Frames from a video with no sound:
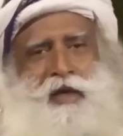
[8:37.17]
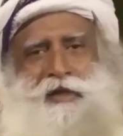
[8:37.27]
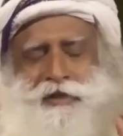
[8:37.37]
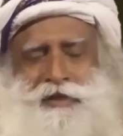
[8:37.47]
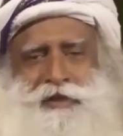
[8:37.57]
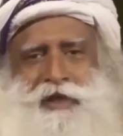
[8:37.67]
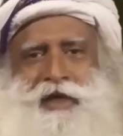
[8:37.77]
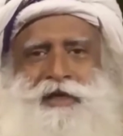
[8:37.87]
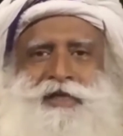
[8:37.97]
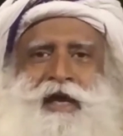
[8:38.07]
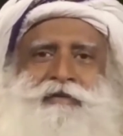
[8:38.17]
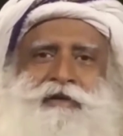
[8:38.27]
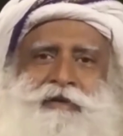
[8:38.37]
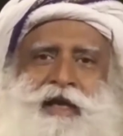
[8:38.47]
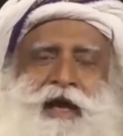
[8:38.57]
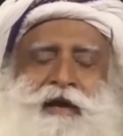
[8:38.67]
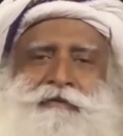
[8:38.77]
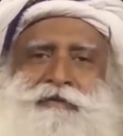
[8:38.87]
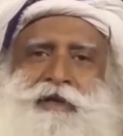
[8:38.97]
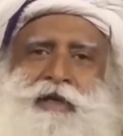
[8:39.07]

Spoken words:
urgent travel we have,